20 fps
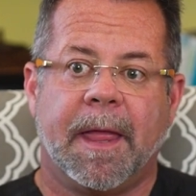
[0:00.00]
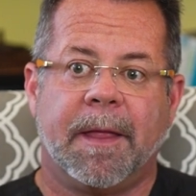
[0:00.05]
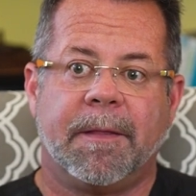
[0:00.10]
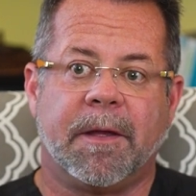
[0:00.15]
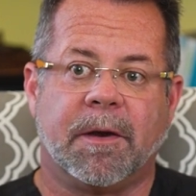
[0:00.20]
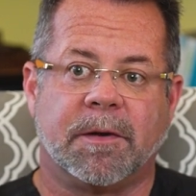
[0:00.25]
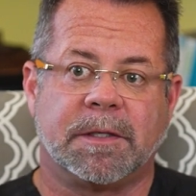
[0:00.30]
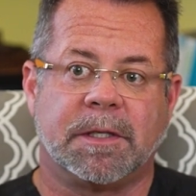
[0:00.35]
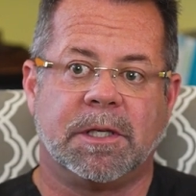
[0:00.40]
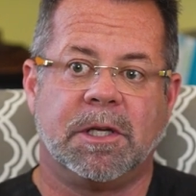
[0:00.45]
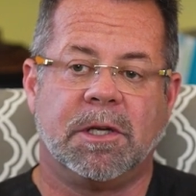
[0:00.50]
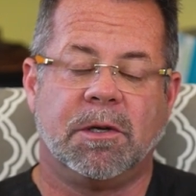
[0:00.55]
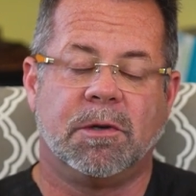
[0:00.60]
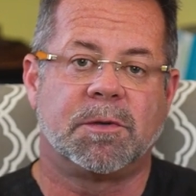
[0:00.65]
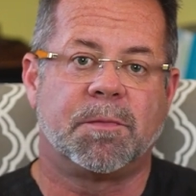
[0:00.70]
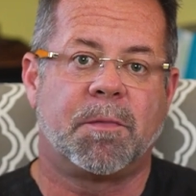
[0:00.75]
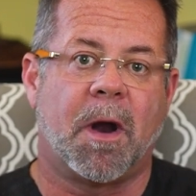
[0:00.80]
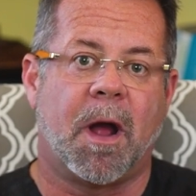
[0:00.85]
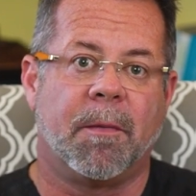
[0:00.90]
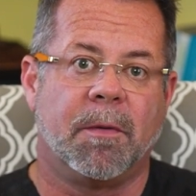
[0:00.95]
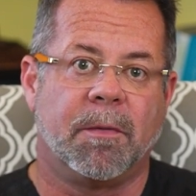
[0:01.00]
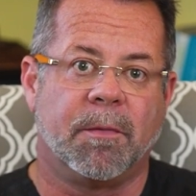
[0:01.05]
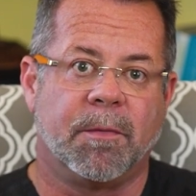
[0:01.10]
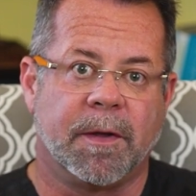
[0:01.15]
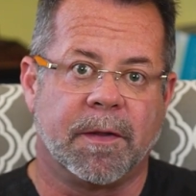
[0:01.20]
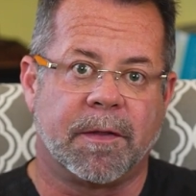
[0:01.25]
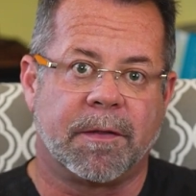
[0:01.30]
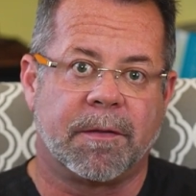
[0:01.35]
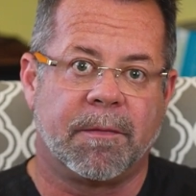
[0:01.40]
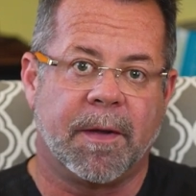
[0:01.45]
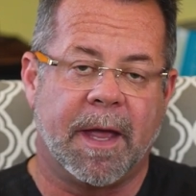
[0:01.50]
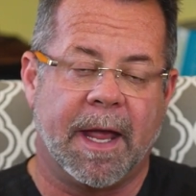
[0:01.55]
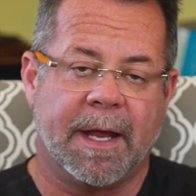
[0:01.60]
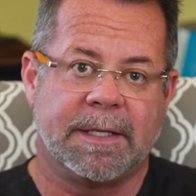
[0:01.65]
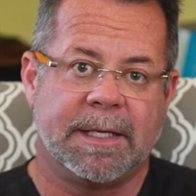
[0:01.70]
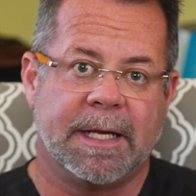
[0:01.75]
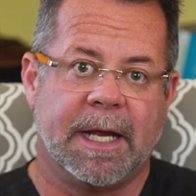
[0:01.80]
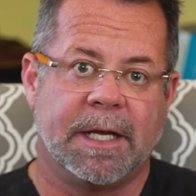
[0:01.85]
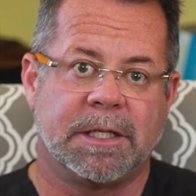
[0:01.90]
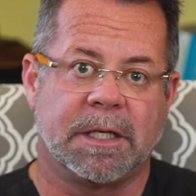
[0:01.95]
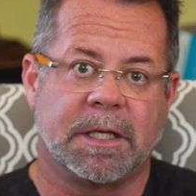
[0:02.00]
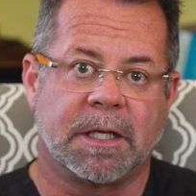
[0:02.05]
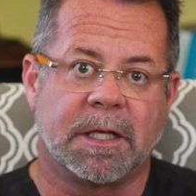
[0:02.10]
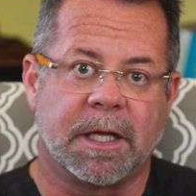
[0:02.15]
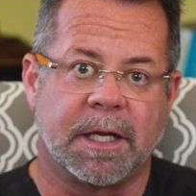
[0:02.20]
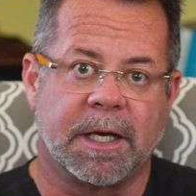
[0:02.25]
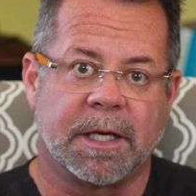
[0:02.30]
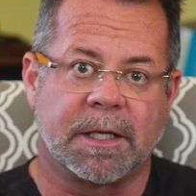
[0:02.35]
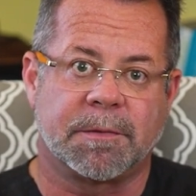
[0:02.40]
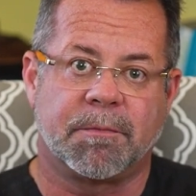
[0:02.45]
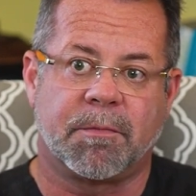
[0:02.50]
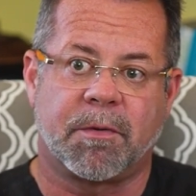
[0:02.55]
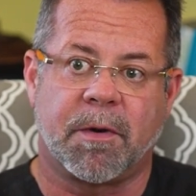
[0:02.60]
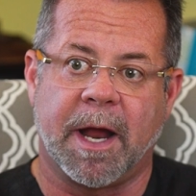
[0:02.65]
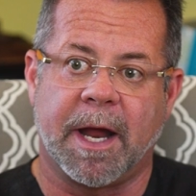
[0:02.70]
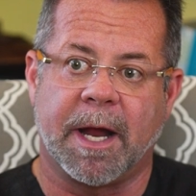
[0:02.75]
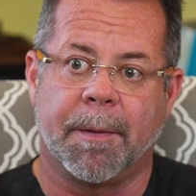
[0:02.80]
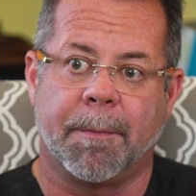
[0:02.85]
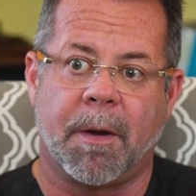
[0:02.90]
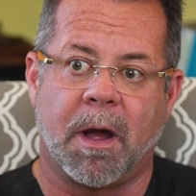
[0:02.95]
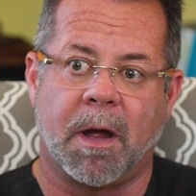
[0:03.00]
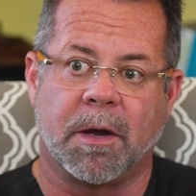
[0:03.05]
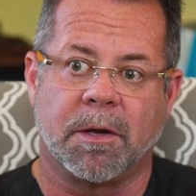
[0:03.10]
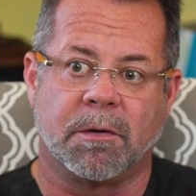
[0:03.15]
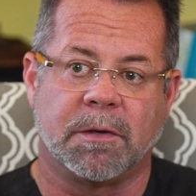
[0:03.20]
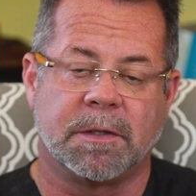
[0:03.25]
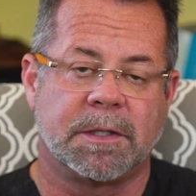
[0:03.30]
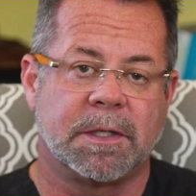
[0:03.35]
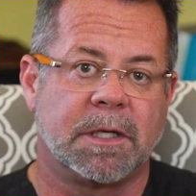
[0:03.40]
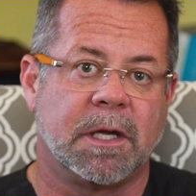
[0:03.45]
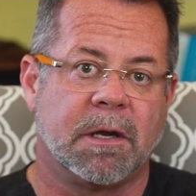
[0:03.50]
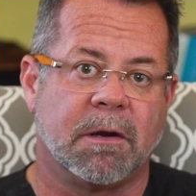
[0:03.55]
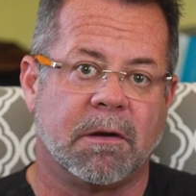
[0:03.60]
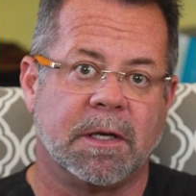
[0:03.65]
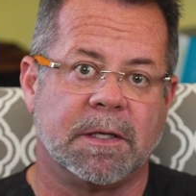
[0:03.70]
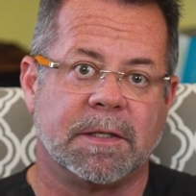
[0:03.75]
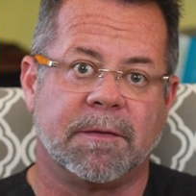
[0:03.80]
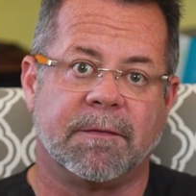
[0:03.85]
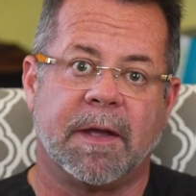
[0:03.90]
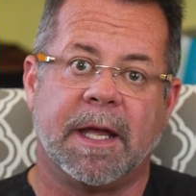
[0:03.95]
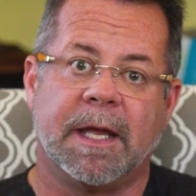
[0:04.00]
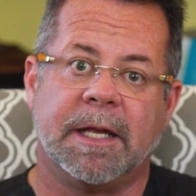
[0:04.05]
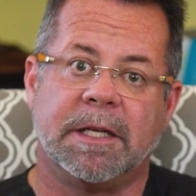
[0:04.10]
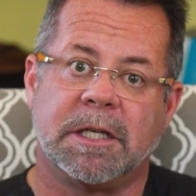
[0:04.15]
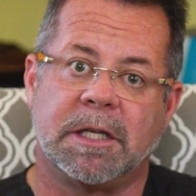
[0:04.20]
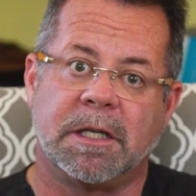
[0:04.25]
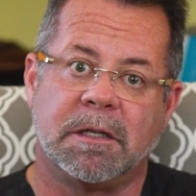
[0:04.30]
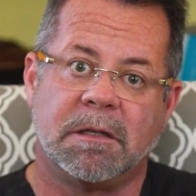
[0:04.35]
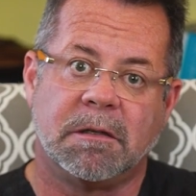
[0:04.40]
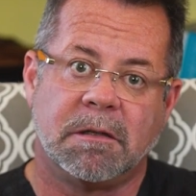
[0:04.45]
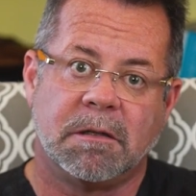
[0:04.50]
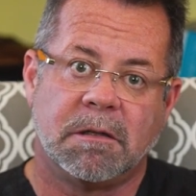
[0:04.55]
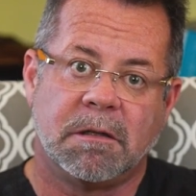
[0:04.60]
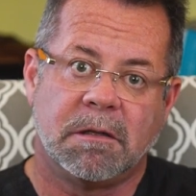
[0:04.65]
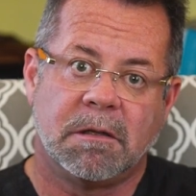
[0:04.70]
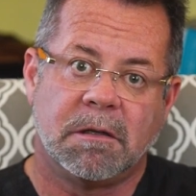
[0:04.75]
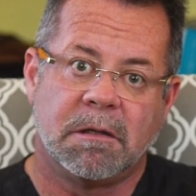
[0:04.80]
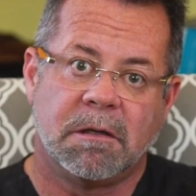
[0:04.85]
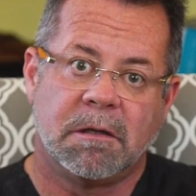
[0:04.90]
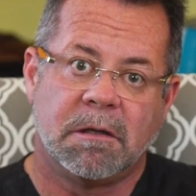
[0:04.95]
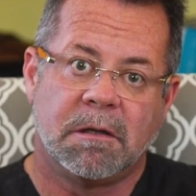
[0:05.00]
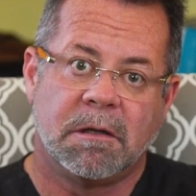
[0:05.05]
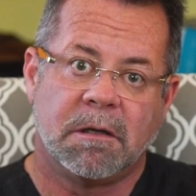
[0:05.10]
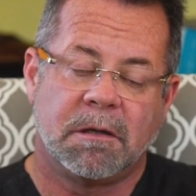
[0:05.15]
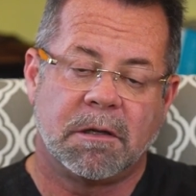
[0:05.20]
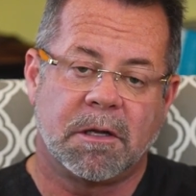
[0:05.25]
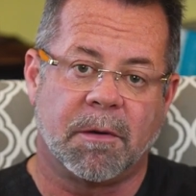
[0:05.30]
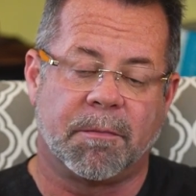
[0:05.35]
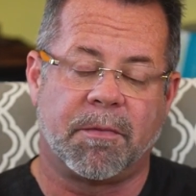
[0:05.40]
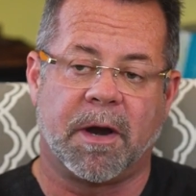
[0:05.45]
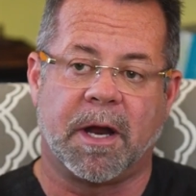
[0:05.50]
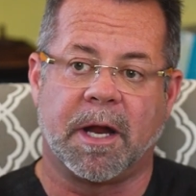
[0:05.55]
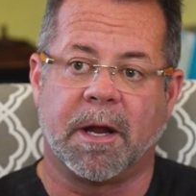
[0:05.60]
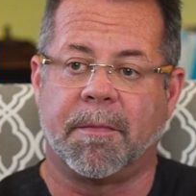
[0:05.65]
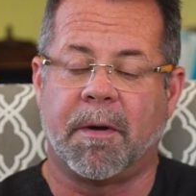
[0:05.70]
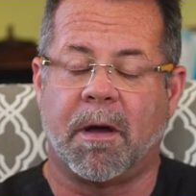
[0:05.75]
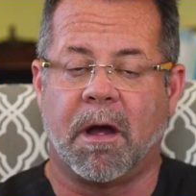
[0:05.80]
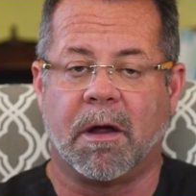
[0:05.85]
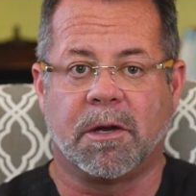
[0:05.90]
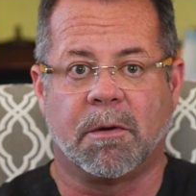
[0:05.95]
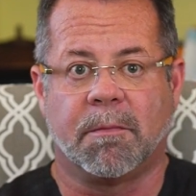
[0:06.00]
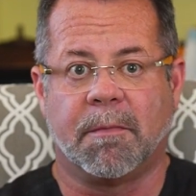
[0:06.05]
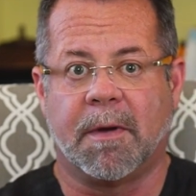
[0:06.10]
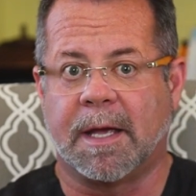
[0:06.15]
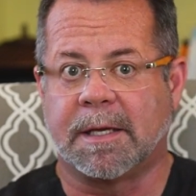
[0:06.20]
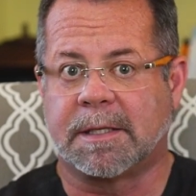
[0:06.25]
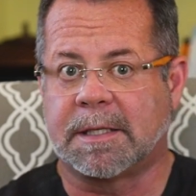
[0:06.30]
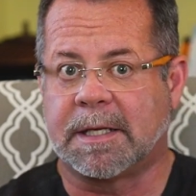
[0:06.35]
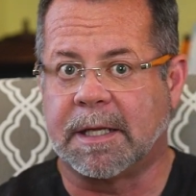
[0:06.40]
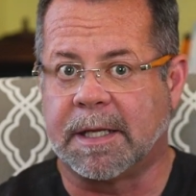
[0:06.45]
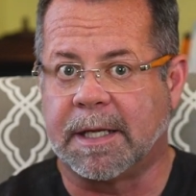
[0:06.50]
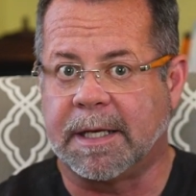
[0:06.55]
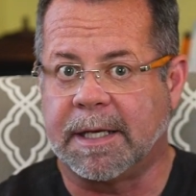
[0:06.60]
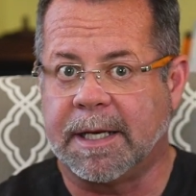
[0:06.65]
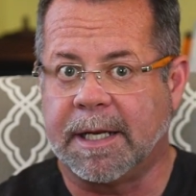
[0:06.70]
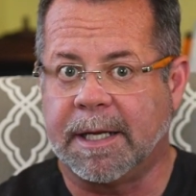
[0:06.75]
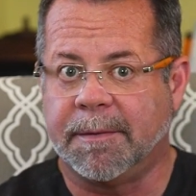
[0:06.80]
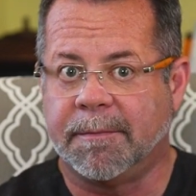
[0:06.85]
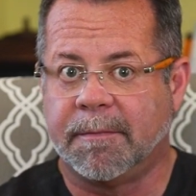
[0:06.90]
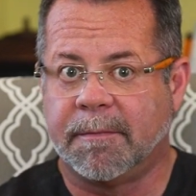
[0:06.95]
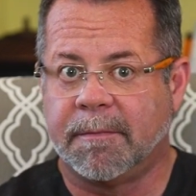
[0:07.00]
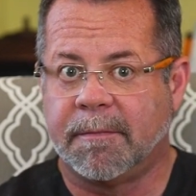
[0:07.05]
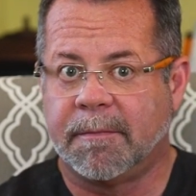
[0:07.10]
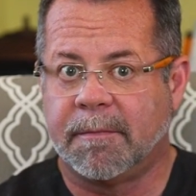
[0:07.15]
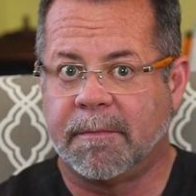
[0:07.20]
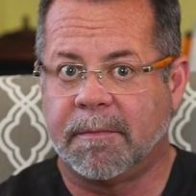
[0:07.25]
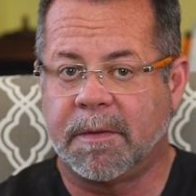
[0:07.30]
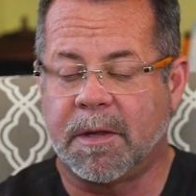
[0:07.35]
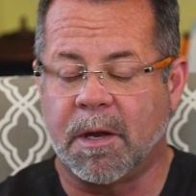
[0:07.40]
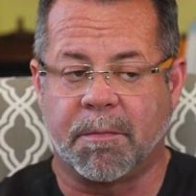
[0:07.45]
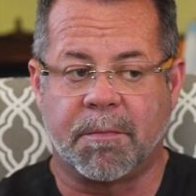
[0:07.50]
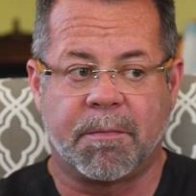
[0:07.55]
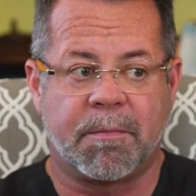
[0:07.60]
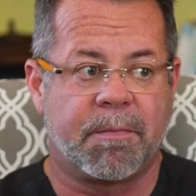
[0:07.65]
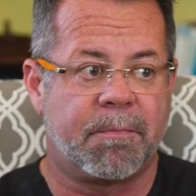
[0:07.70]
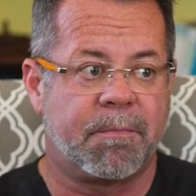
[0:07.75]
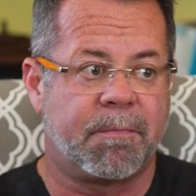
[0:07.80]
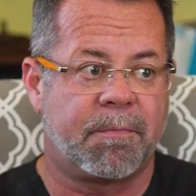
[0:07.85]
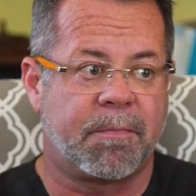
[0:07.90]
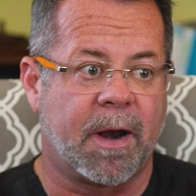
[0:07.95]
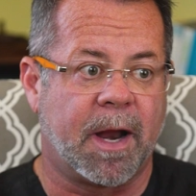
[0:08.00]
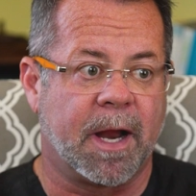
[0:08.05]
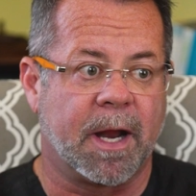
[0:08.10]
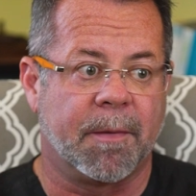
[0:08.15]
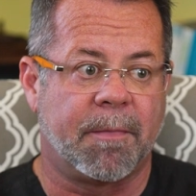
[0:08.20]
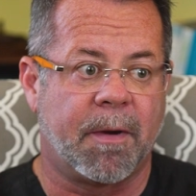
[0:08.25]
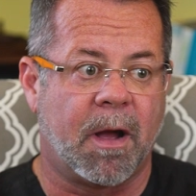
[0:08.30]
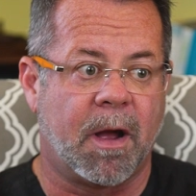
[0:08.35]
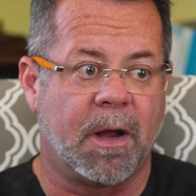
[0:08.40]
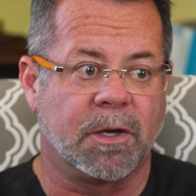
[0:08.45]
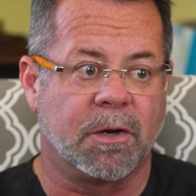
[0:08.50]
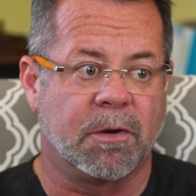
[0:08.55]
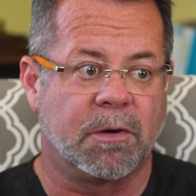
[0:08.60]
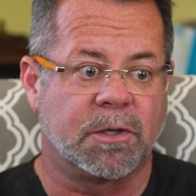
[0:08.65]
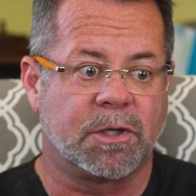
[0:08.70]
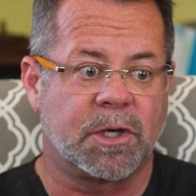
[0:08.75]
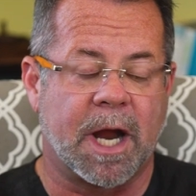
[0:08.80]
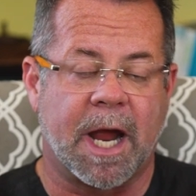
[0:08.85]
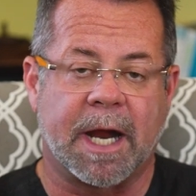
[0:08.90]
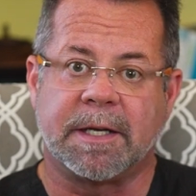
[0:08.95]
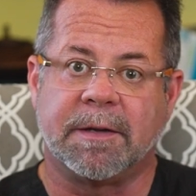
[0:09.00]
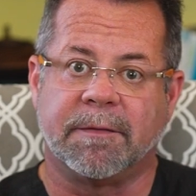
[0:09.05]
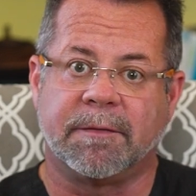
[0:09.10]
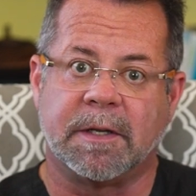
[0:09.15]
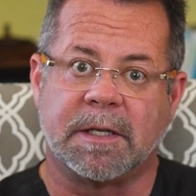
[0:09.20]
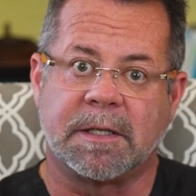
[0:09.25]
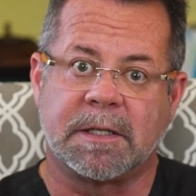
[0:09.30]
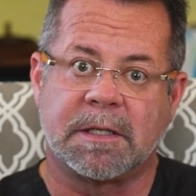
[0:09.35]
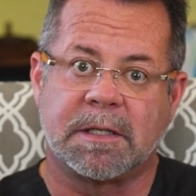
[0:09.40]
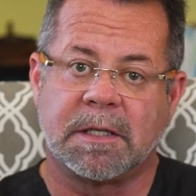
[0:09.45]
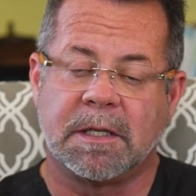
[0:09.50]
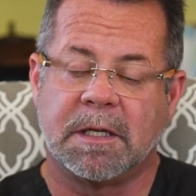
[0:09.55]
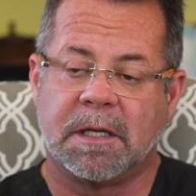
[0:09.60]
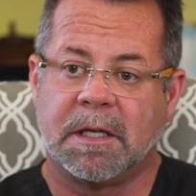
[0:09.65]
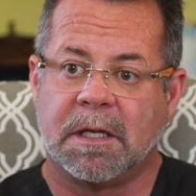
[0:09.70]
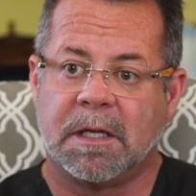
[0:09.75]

There's a huge problem with anti-aging clinics preying upon your insecurities of aging. They're preying upon your masculinity. Preying upon your attractiveness.